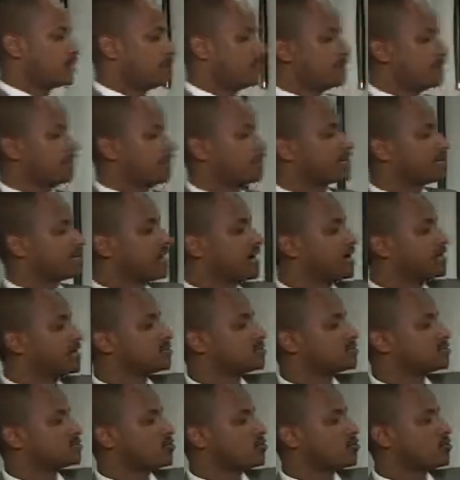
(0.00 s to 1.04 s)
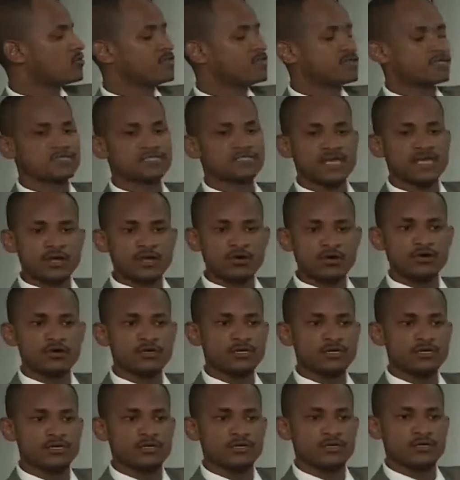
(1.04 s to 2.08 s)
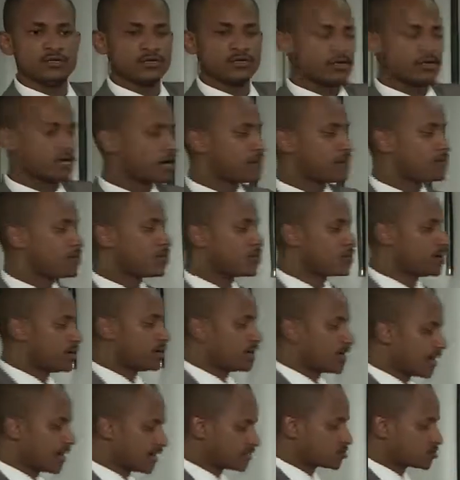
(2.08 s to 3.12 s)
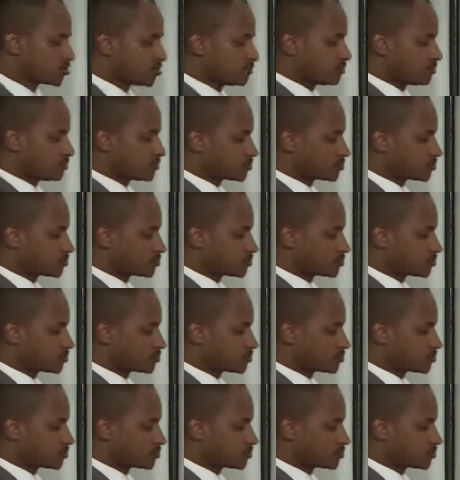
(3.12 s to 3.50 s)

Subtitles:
It lies on the second carbon atom. So